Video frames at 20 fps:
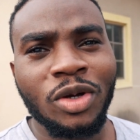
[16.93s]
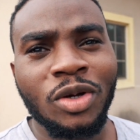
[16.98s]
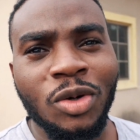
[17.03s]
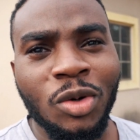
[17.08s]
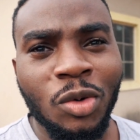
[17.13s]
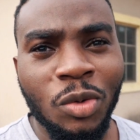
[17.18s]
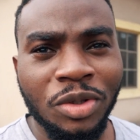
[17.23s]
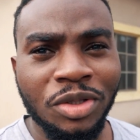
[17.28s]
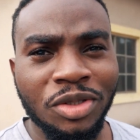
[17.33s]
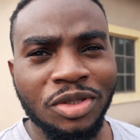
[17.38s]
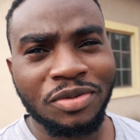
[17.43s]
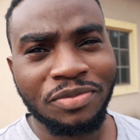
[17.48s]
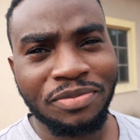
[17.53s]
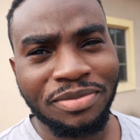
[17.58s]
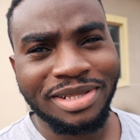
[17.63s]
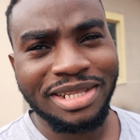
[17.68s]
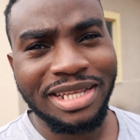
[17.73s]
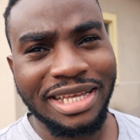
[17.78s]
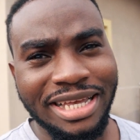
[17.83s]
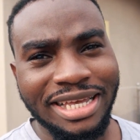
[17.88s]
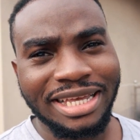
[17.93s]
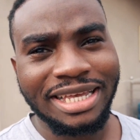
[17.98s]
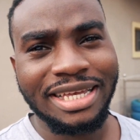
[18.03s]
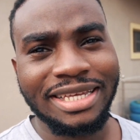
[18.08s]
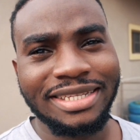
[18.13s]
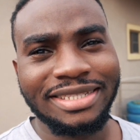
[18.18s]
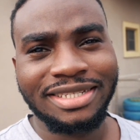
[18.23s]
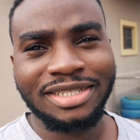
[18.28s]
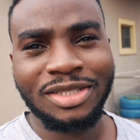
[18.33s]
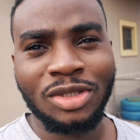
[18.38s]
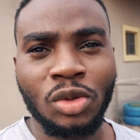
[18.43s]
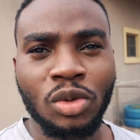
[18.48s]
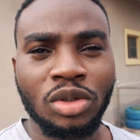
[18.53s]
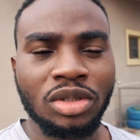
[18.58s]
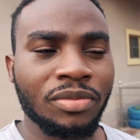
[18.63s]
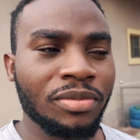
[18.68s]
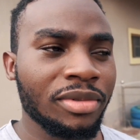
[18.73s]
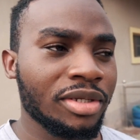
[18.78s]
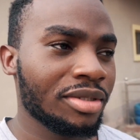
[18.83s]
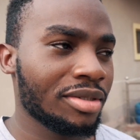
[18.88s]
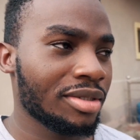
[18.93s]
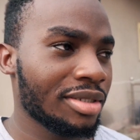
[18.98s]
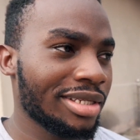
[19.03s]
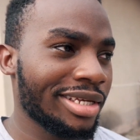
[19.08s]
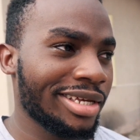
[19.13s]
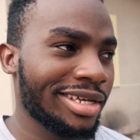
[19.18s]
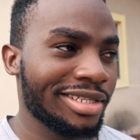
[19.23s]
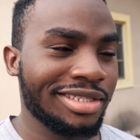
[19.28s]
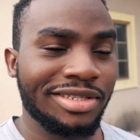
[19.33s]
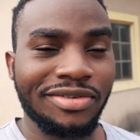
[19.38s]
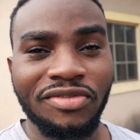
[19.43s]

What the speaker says: we are going to play in a tournament today.